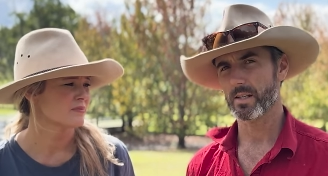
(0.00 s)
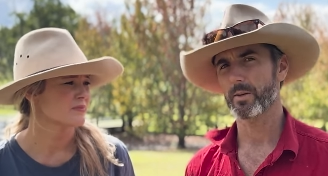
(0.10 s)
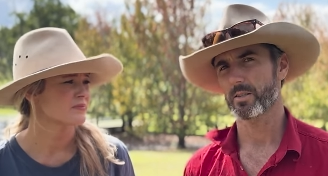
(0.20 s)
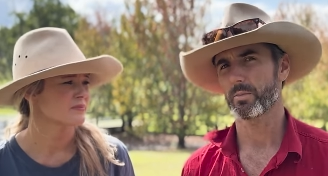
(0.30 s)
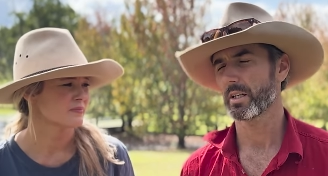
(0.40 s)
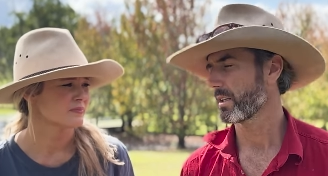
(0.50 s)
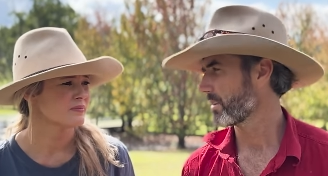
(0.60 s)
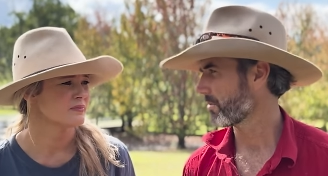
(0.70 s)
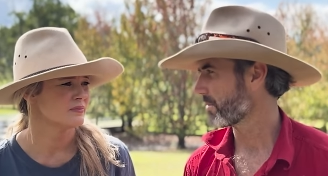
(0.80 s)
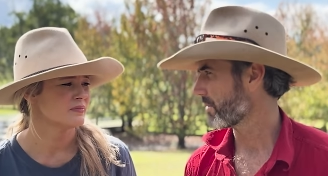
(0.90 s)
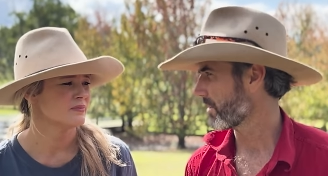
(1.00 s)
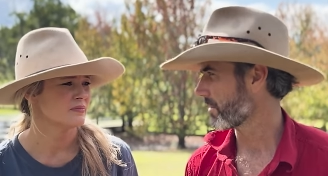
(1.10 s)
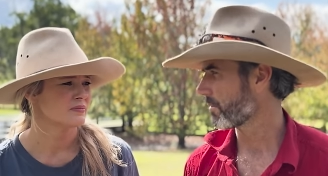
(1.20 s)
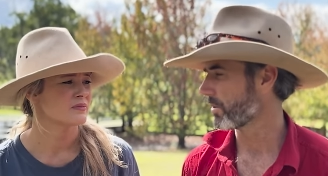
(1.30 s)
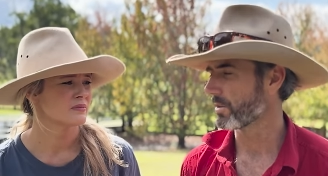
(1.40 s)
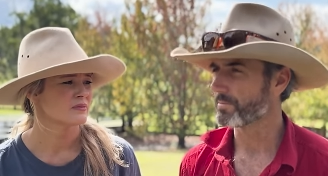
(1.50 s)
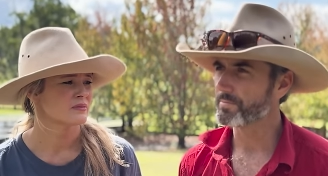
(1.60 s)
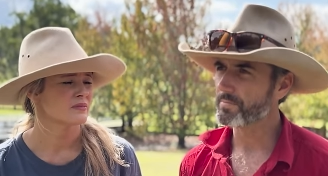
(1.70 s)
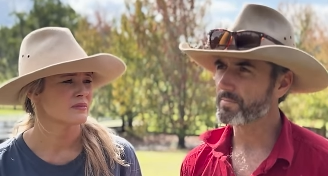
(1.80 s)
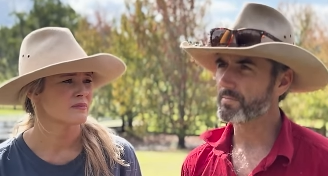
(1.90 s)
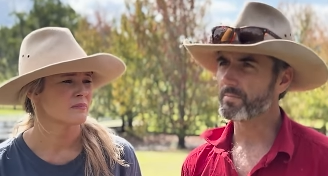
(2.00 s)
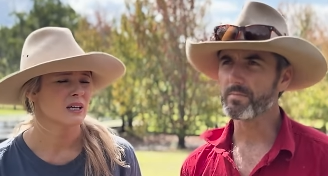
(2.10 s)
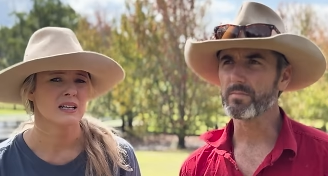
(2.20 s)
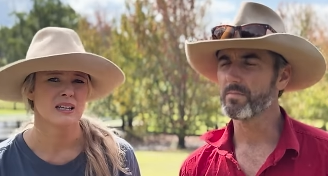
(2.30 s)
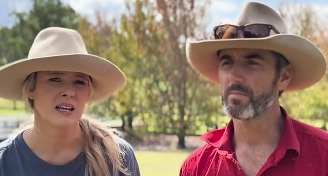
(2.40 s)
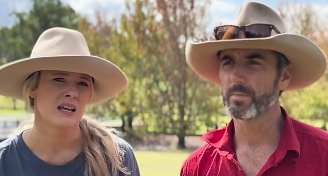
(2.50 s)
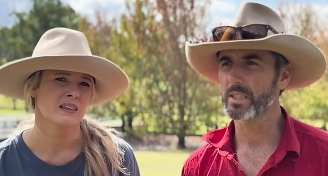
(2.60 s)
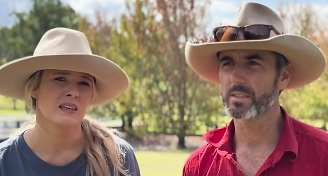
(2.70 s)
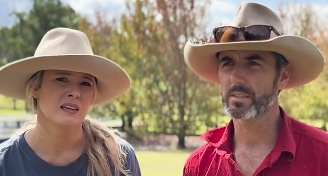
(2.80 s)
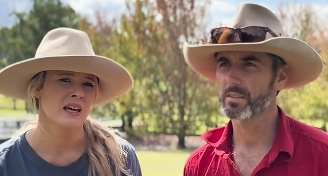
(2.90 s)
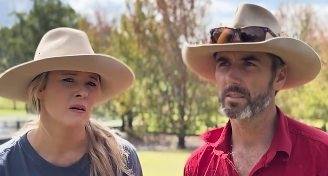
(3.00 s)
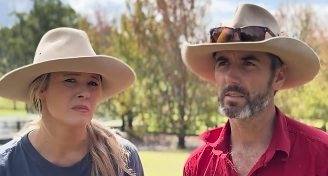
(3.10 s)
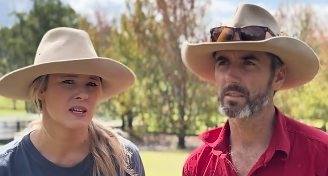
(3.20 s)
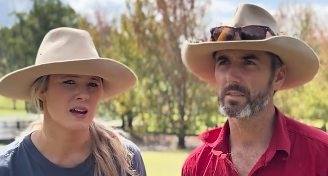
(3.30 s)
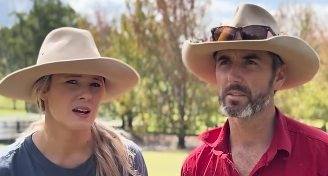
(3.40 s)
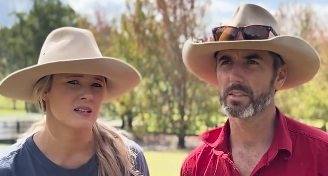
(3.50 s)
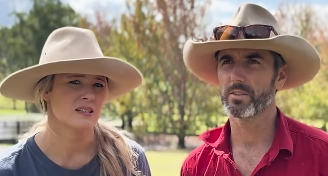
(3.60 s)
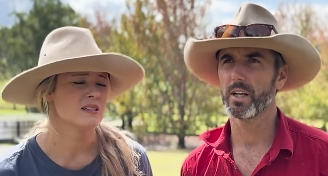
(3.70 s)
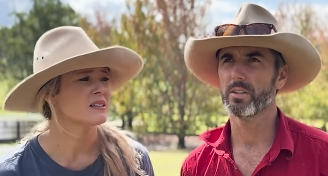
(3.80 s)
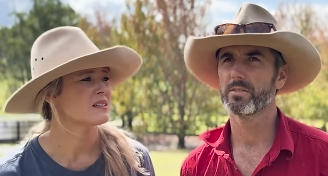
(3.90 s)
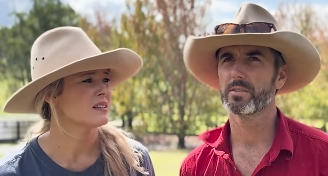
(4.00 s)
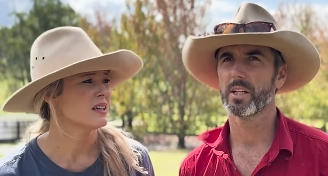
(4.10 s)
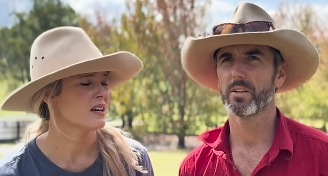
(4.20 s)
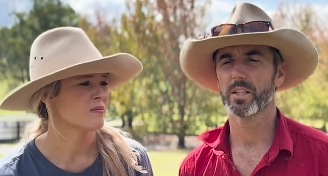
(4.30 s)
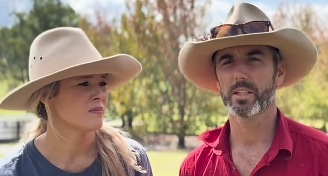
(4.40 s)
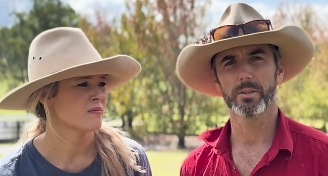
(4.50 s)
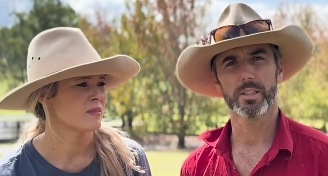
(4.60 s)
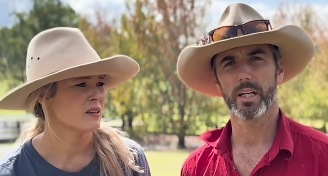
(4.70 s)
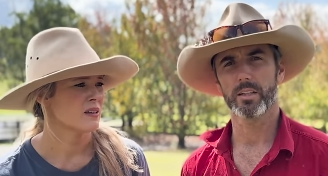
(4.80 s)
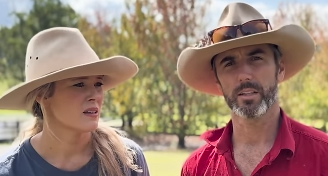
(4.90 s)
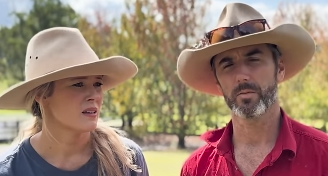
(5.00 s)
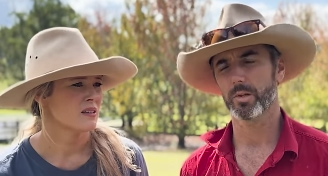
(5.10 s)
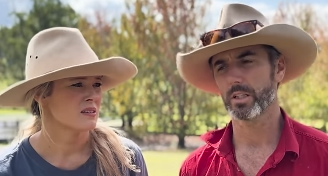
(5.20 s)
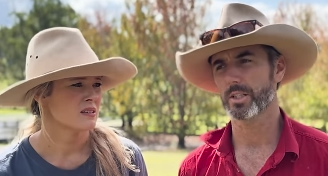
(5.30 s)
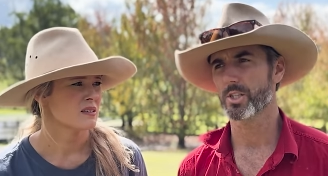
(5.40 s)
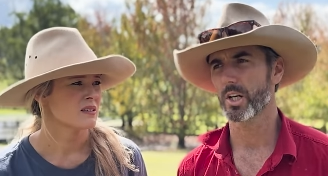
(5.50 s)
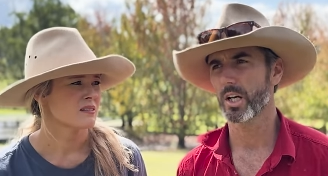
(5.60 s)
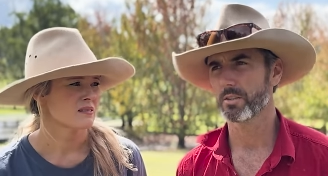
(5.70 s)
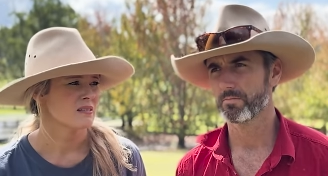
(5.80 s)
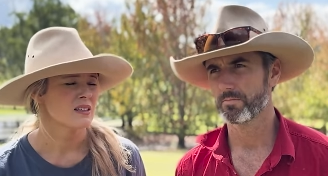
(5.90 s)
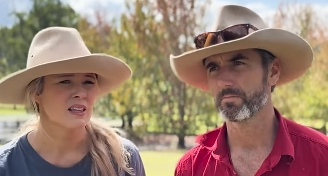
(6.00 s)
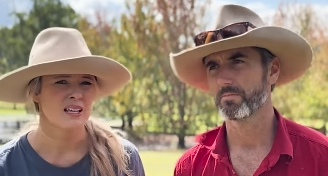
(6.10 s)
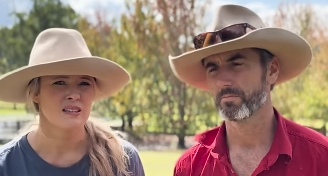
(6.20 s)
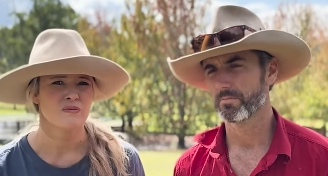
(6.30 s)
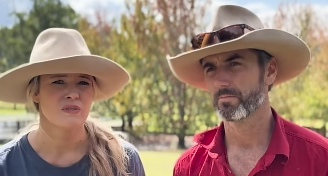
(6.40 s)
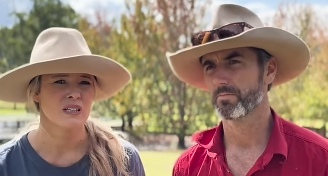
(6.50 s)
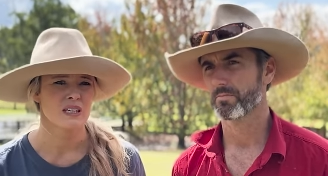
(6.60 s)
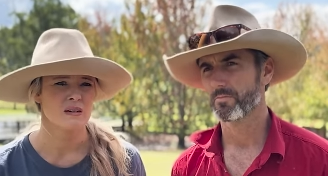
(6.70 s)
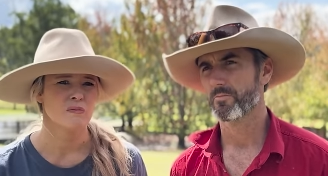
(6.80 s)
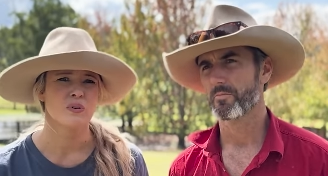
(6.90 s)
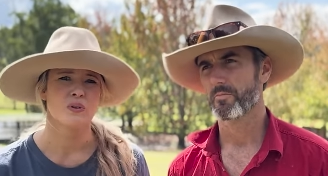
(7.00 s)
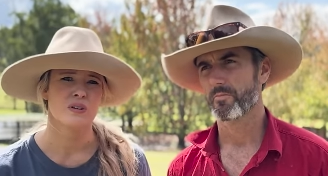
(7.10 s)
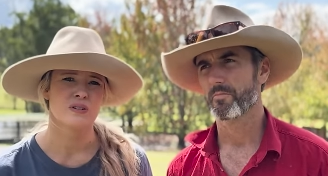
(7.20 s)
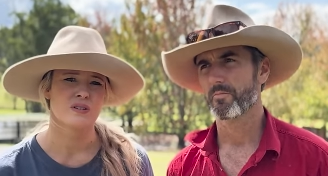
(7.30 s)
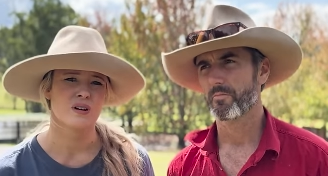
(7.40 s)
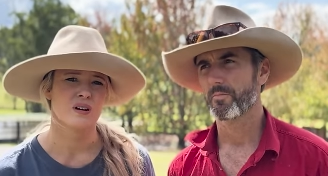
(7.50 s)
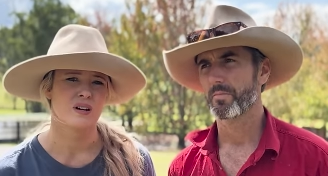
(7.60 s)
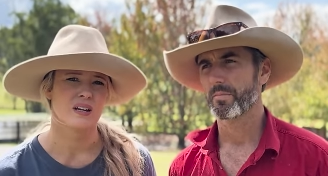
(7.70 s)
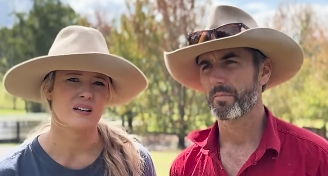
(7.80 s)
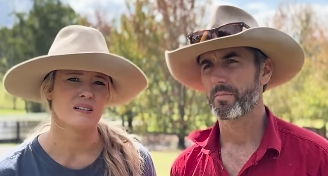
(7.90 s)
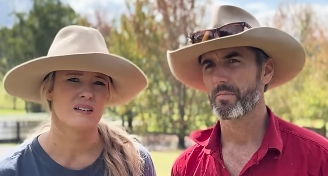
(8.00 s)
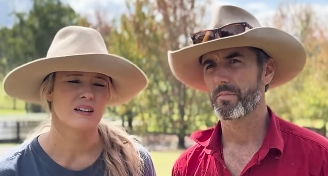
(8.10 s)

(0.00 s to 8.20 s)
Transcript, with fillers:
Speaker 1: something to be mm, on the floor.
Speaker 2: But nothing but comes out. Zero. No yeah.
Speaker 1: liquid. Nothing. Completely dry.
Speaker 2: So that's a really important sign.